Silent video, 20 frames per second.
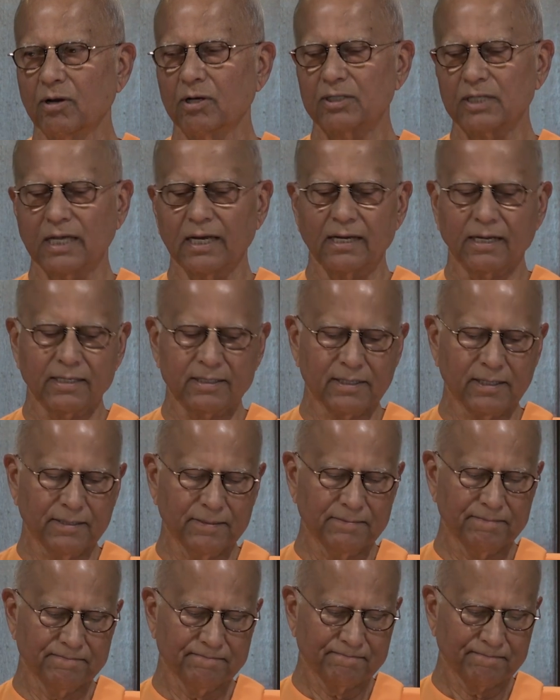North Calcutta.
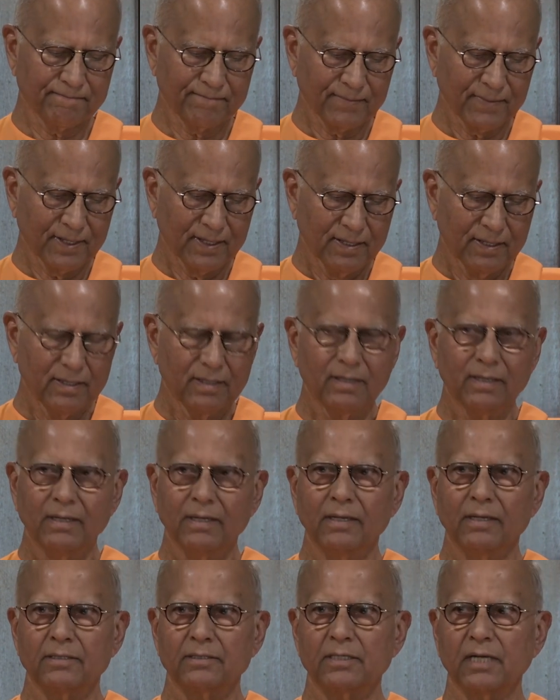
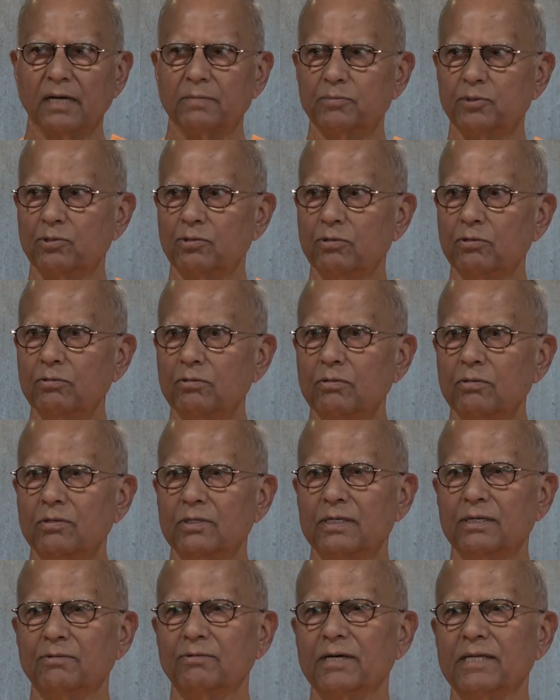Tabu,
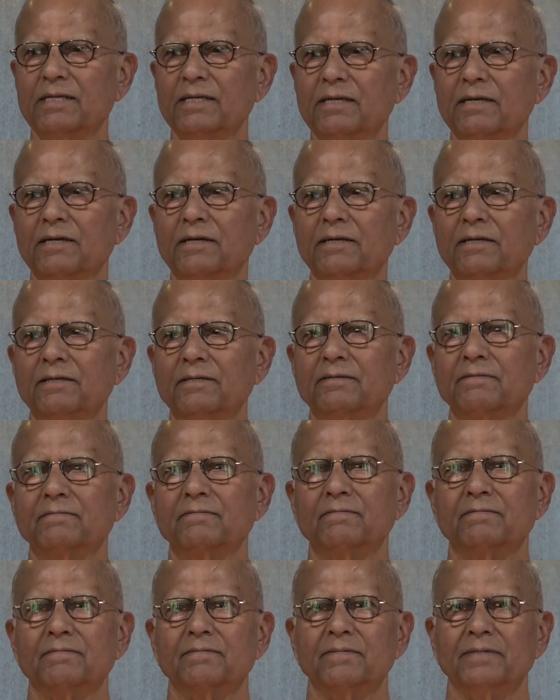you are here?
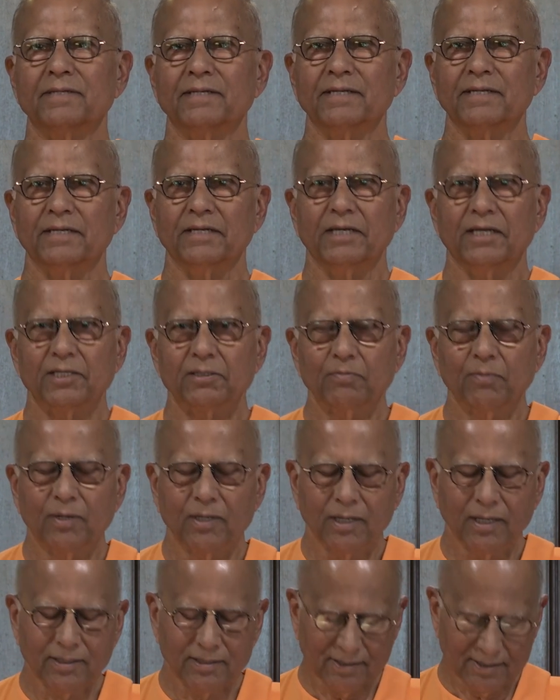Yes,
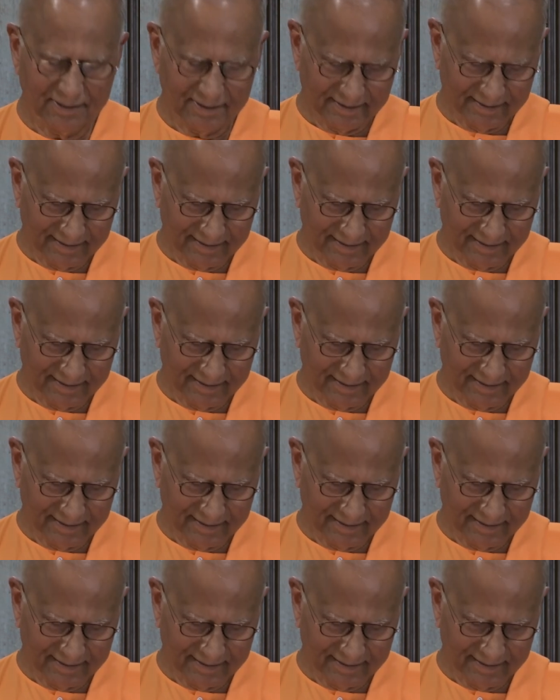Maharaj.